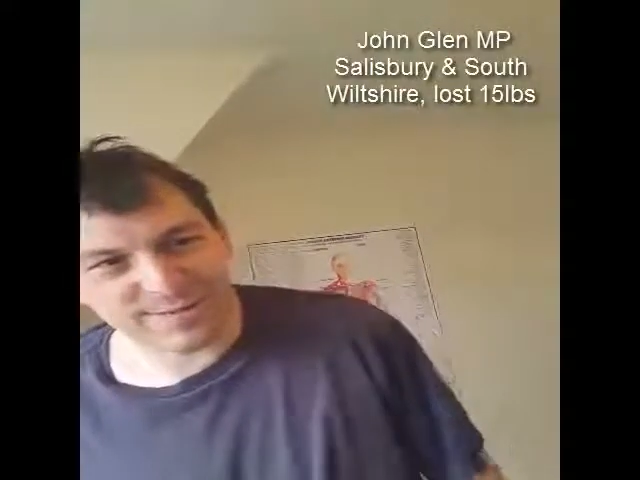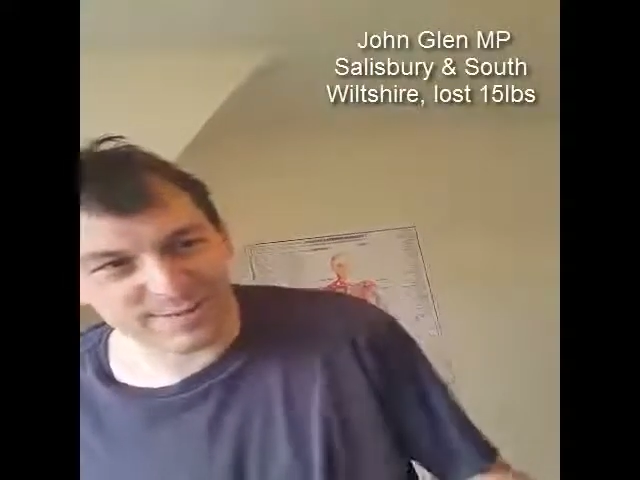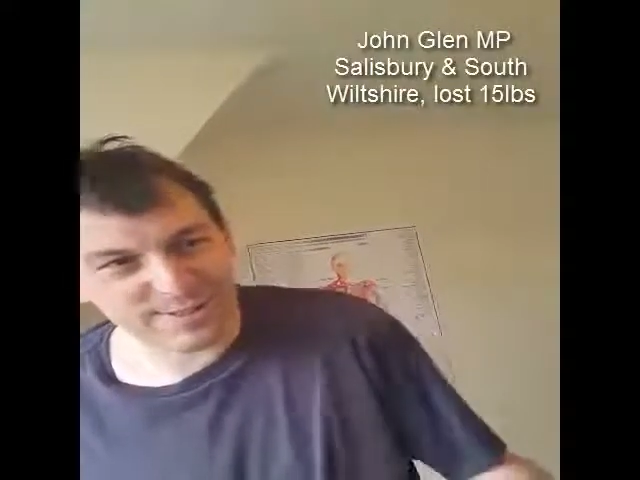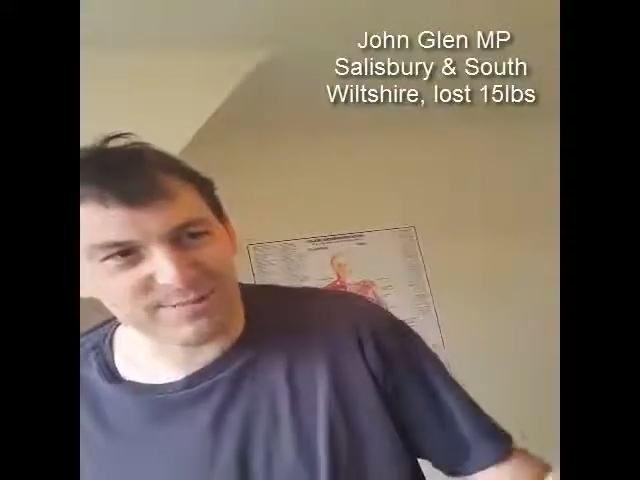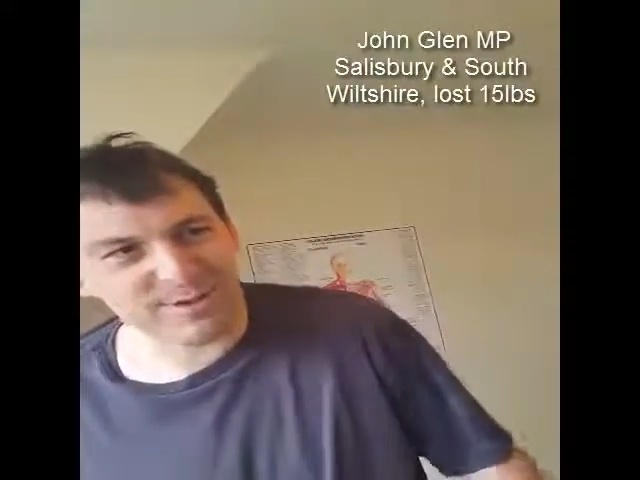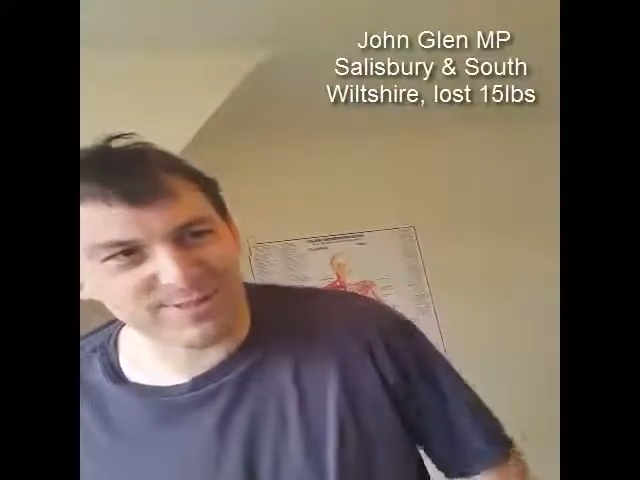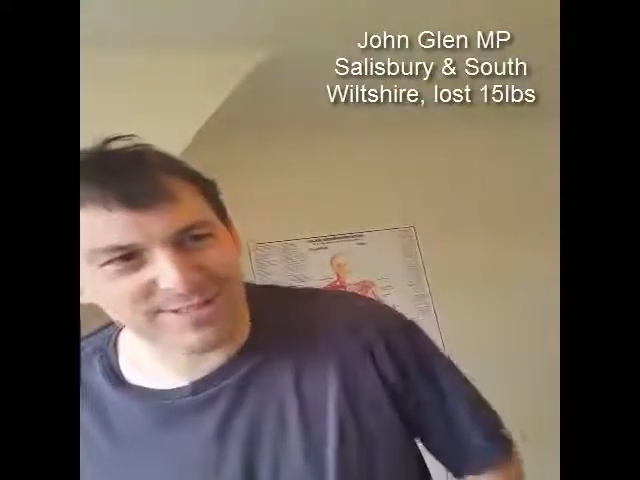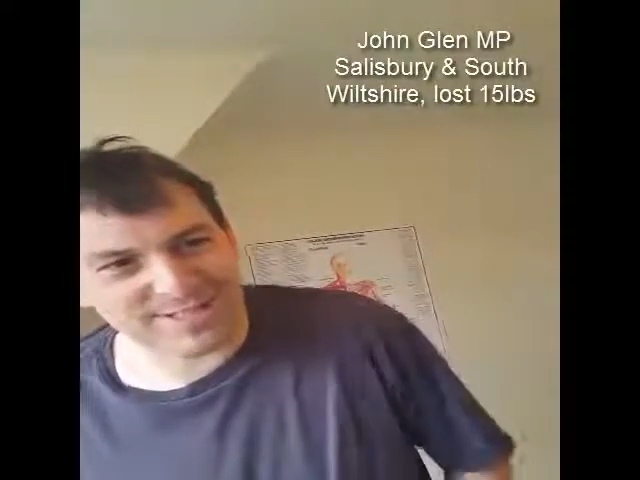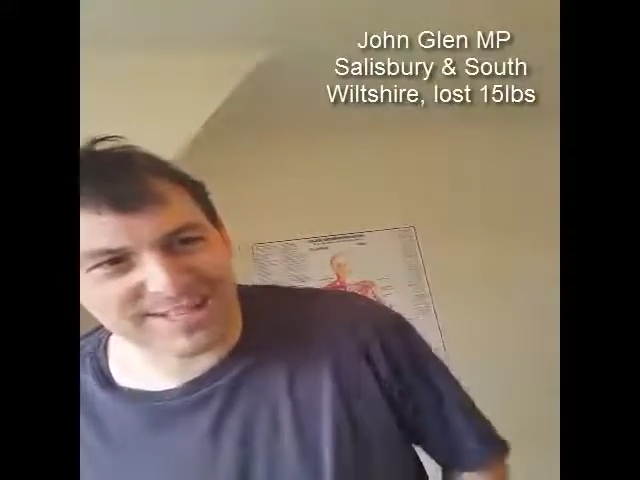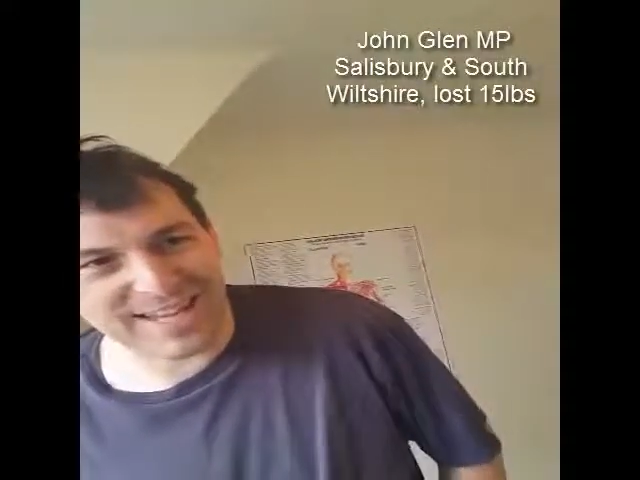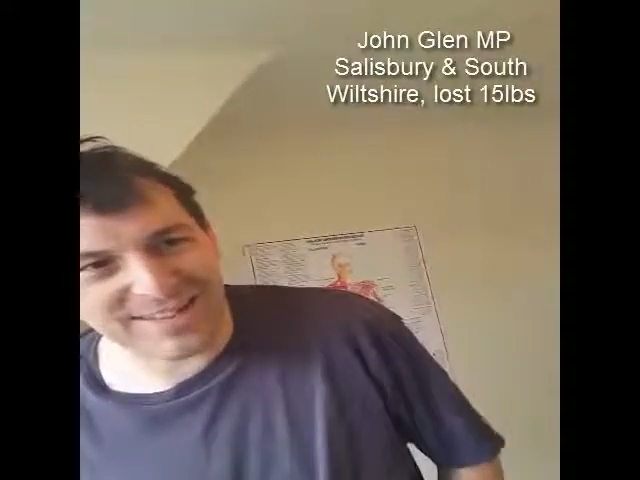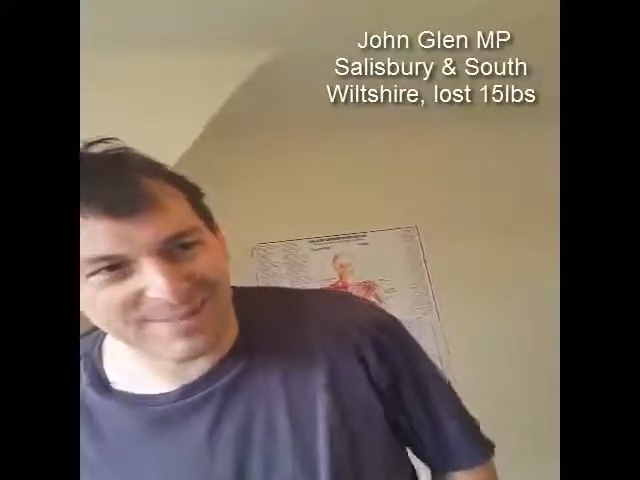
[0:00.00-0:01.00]
we've experienced it
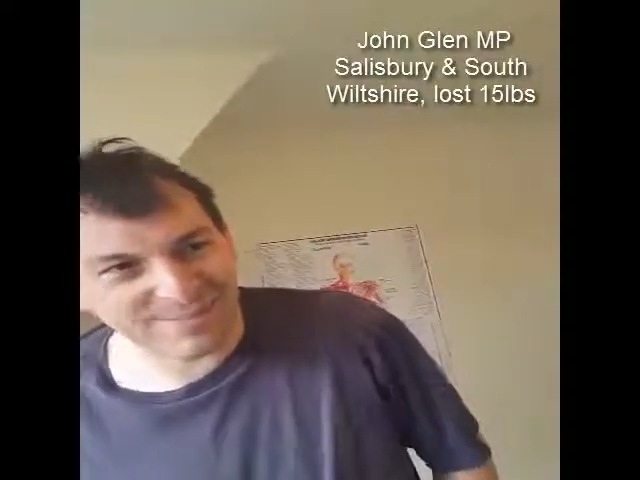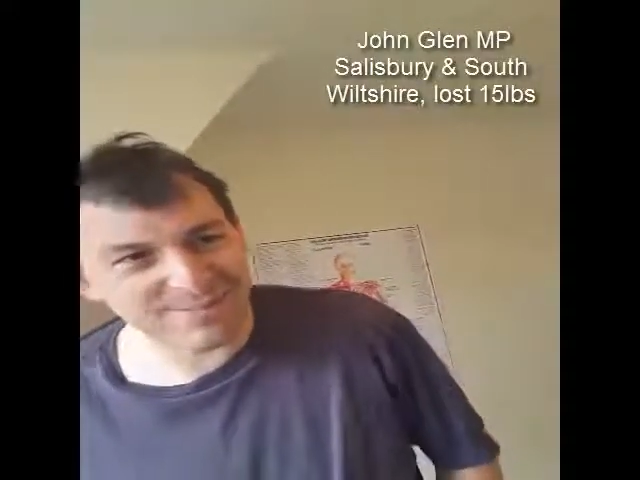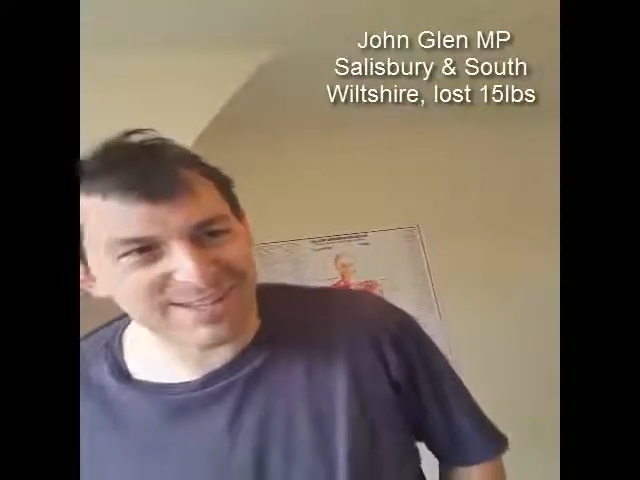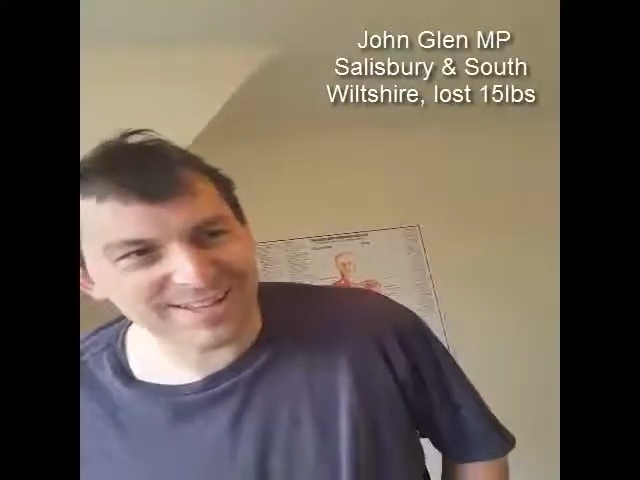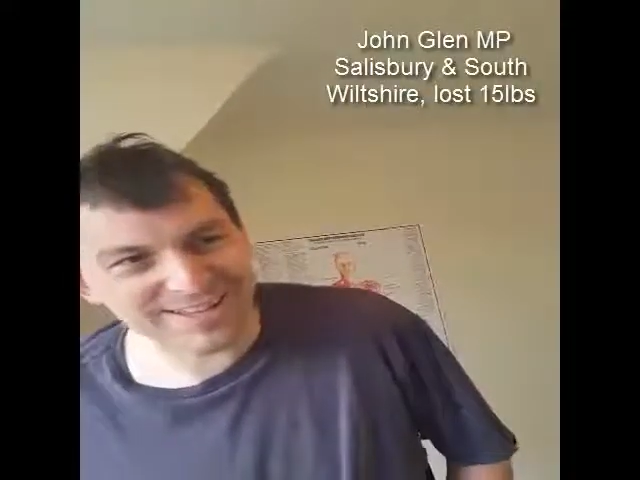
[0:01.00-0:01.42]
together. Uh, yeah.